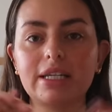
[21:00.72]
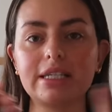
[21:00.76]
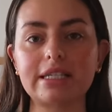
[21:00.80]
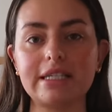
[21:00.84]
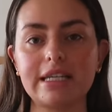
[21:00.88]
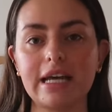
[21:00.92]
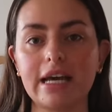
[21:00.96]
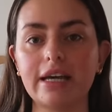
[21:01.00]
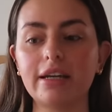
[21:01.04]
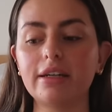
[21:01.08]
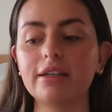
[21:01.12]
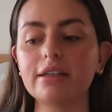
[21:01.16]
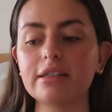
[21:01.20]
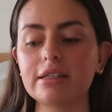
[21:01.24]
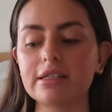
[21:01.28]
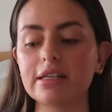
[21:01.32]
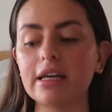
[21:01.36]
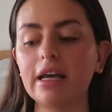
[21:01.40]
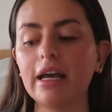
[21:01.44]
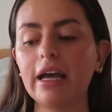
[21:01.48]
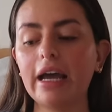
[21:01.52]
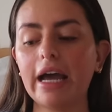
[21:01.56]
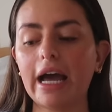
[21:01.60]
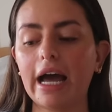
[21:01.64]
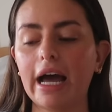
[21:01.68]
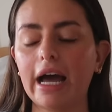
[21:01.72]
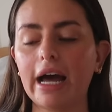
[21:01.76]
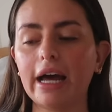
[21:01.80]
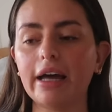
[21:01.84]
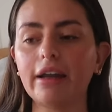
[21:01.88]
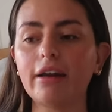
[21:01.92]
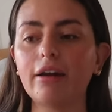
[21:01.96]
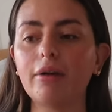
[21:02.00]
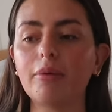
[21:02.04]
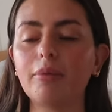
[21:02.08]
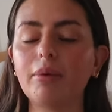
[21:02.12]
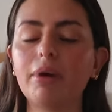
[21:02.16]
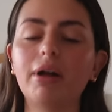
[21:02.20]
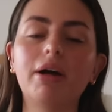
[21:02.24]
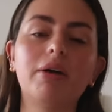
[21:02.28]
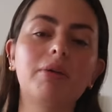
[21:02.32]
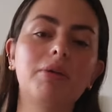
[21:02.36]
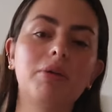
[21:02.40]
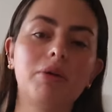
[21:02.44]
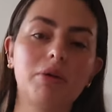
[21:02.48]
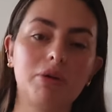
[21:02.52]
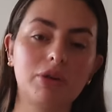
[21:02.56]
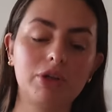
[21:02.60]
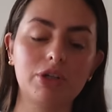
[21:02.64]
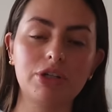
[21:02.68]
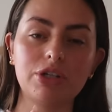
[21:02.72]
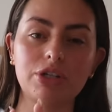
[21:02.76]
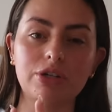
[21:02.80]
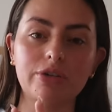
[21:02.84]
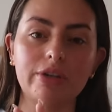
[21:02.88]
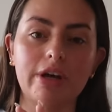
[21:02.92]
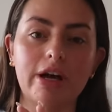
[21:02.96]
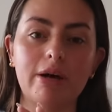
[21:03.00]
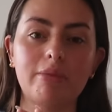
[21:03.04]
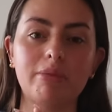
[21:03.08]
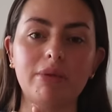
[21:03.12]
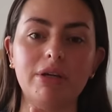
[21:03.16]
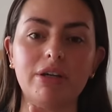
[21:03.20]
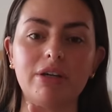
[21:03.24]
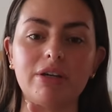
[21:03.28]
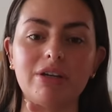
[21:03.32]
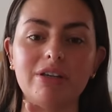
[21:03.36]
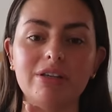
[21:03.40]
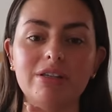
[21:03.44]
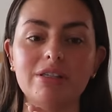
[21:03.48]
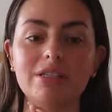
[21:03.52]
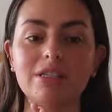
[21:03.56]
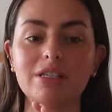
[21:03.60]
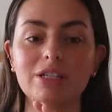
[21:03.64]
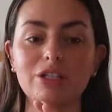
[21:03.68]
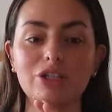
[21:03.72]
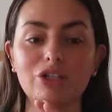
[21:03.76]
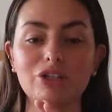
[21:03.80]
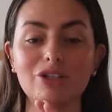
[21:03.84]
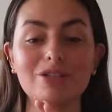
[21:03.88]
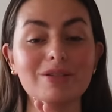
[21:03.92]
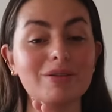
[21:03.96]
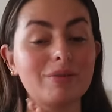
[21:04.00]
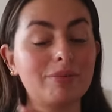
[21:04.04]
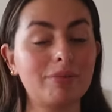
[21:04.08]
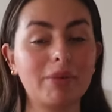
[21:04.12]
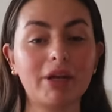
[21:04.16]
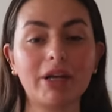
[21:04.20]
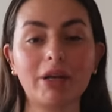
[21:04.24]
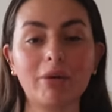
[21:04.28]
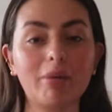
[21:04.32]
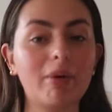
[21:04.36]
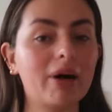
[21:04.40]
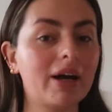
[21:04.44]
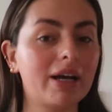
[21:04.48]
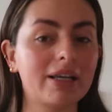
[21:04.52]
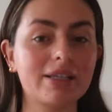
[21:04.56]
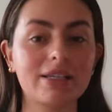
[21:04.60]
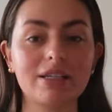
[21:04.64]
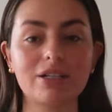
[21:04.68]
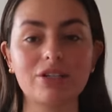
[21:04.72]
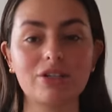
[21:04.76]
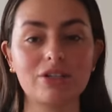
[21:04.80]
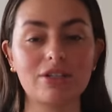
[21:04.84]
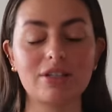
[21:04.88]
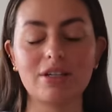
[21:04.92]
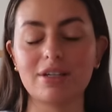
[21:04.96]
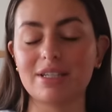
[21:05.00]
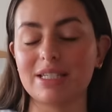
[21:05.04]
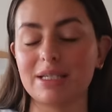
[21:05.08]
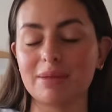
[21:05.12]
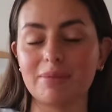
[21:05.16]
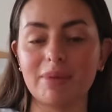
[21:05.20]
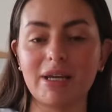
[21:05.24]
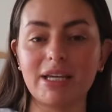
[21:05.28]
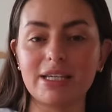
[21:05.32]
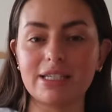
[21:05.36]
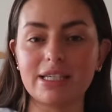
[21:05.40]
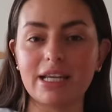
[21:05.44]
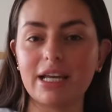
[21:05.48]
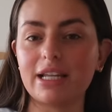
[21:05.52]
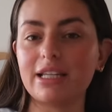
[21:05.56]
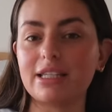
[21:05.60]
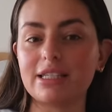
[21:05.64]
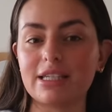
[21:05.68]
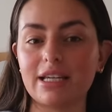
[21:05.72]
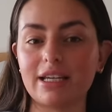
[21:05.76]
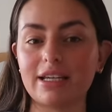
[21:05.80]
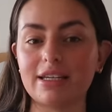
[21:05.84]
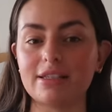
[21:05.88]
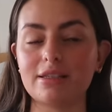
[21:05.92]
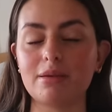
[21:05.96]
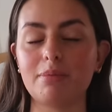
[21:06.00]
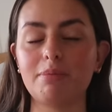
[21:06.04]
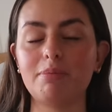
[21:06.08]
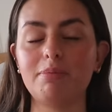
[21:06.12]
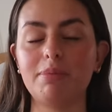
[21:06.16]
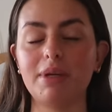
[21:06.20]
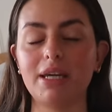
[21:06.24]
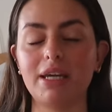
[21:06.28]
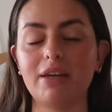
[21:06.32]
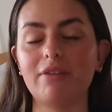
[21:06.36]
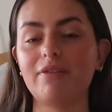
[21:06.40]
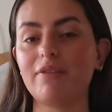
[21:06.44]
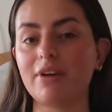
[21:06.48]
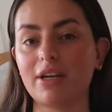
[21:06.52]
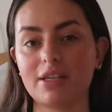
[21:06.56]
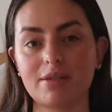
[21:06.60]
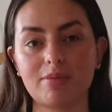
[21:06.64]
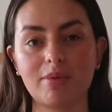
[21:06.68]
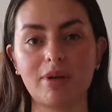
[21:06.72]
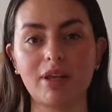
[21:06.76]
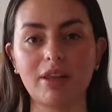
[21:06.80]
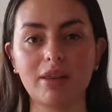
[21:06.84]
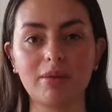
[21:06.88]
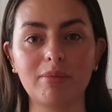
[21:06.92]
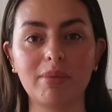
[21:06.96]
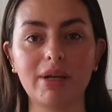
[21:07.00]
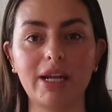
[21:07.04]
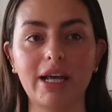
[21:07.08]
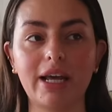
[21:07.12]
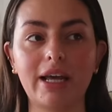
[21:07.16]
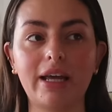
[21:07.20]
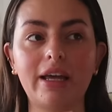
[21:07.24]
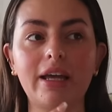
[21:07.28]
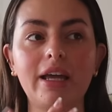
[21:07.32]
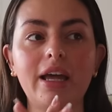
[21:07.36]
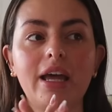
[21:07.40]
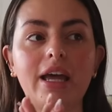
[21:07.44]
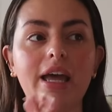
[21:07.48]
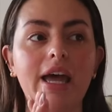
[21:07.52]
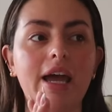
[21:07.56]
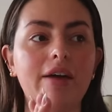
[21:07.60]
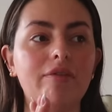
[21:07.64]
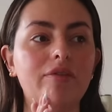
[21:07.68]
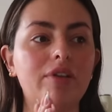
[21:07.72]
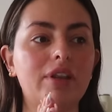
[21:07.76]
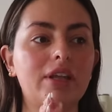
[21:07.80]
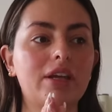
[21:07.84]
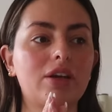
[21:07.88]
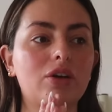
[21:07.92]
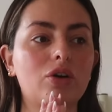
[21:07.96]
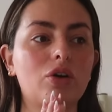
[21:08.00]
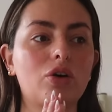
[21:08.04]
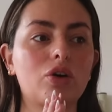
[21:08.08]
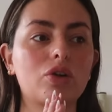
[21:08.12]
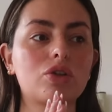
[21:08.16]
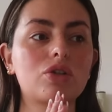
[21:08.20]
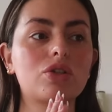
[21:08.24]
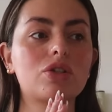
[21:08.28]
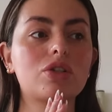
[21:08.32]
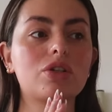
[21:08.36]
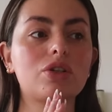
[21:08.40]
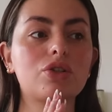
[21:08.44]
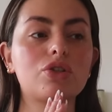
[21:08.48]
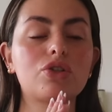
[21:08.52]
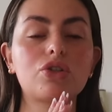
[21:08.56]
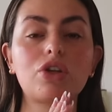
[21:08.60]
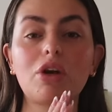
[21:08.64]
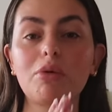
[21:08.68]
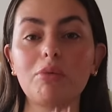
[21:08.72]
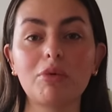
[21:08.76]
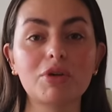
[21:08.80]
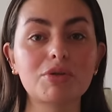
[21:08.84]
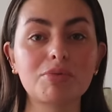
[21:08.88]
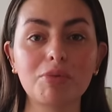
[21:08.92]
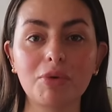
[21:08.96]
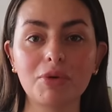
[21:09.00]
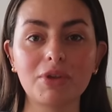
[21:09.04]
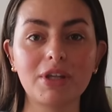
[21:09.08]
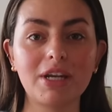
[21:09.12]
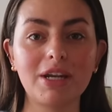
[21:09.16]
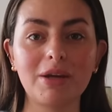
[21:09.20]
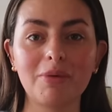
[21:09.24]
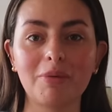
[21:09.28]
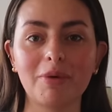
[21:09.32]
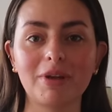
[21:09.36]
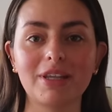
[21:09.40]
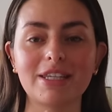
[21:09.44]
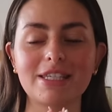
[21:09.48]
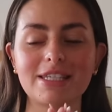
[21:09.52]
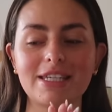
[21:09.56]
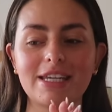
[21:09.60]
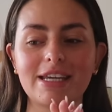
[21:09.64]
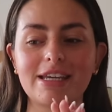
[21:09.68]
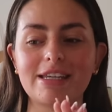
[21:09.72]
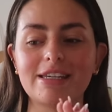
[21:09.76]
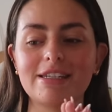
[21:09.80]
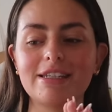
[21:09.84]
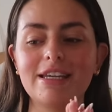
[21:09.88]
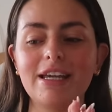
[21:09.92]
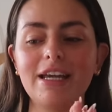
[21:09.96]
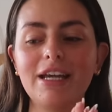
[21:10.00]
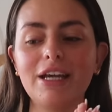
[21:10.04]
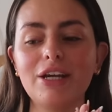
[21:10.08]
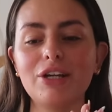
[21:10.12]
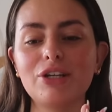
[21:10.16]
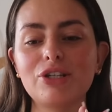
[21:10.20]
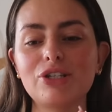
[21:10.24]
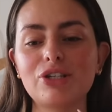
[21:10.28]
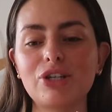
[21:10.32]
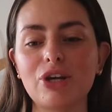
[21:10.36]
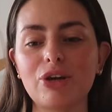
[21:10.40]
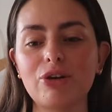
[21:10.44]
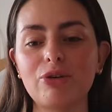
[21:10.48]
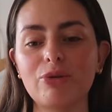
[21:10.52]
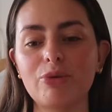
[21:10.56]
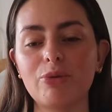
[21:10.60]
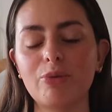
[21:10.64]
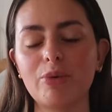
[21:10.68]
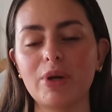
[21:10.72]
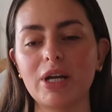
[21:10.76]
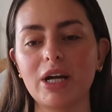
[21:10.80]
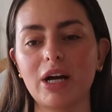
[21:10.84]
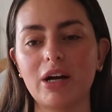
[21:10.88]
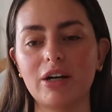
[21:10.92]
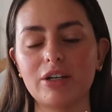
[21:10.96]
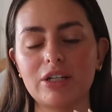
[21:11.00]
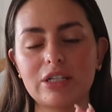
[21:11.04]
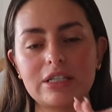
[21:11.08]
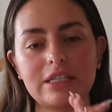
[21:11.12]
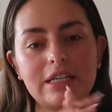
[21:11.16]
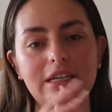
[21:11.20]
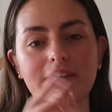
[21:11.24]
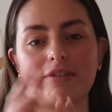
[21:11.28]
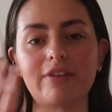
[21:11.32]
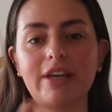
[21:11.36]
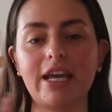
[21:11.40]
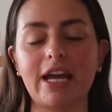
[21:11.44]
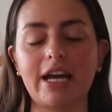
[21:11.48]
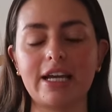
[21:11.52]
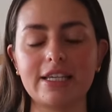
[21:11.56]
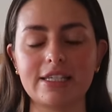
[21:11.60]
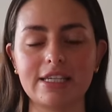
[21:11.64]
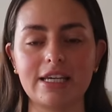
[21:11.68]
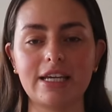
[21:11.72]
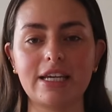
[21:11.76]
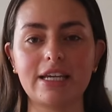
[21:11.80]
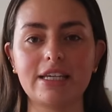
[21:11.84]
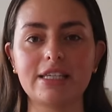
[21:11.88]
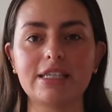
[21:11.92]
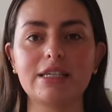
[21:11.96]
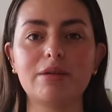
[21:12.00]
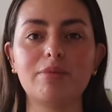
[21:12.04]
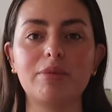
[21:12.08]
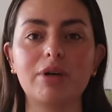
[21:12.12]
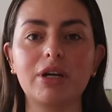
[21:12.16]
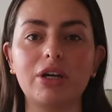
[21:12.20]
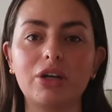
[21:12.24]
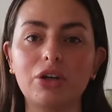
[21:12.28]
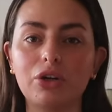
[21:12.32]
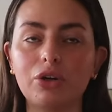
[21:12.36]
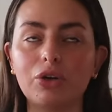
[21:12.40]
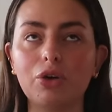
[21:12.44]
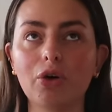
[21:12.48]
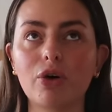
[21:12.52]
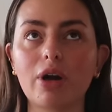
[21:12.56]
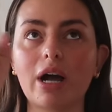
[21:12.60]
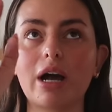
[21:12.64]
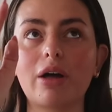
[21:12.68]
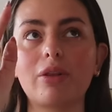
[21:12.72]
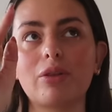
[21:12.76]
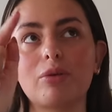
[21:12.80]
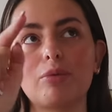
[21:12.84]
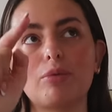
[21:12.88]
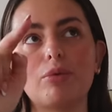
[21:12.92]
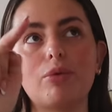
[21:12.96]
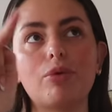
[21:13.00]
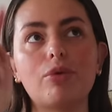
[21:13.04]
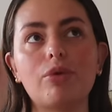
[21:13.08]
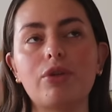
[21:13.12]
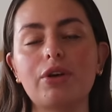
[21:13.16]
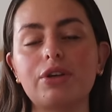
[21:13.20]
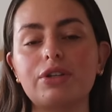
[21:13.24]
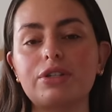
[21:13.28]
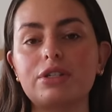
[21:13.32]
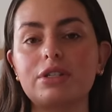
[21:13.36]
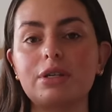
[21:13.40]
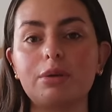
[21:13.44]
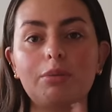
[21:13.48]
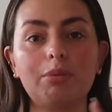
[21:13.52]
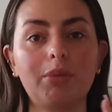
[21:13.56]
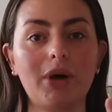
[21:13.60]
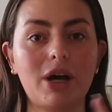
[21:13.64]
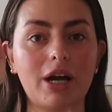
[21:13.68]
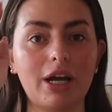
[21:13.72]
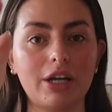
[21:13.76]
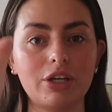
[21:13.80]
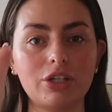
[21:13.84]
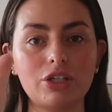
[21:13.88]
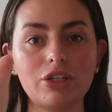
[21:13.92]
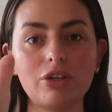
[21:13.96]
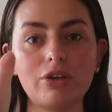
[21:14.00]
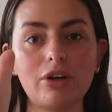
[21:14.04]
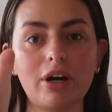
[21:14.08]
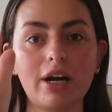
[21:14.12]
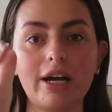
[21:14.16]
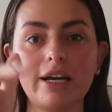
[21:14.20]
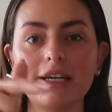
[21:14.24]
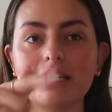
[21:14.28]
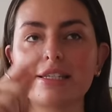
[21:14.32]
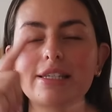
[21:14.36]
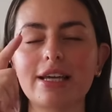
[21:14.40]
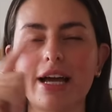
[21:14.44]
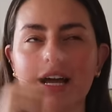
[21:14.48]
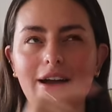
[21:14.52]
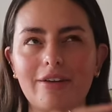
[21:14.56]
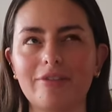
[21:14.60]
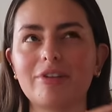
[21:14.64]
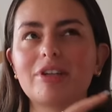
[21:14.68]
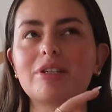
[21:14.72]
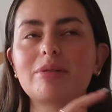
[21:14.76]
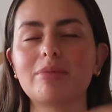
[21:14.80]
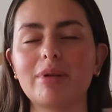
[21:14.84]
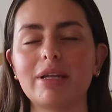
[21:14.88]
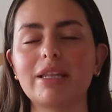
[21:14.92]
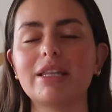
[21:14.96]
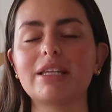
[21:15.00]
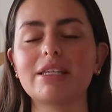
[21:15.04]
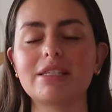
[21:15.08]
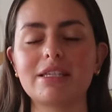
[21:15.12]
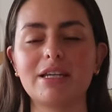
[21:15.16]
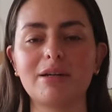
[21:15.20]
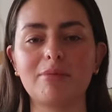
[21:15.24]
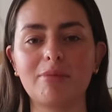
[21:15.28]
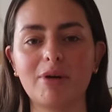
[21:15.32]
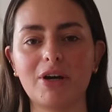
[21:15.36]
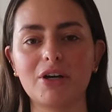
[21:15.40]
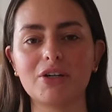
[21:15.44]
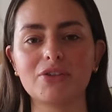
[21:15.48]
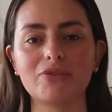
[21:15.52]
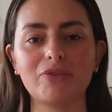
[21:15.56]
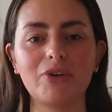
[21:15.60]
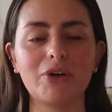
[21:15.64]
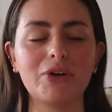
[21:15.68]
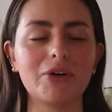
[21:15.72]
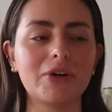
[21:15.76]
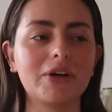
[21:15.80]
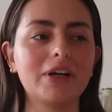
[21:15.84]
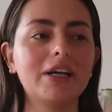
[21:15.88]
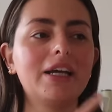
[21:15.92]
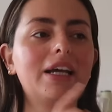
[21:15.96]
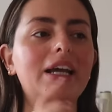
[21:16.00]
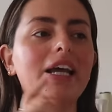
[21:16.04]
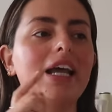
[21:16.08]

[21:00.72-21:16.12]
extend and we're now not going to do that because just money wise it just doesn't make sense. Like it's a big investment at the minute. Everything costs so much more than it once did. So we are just leaving it as it is and we're going to knock out the wall that's behind you guys. I have explained this in a past vlog.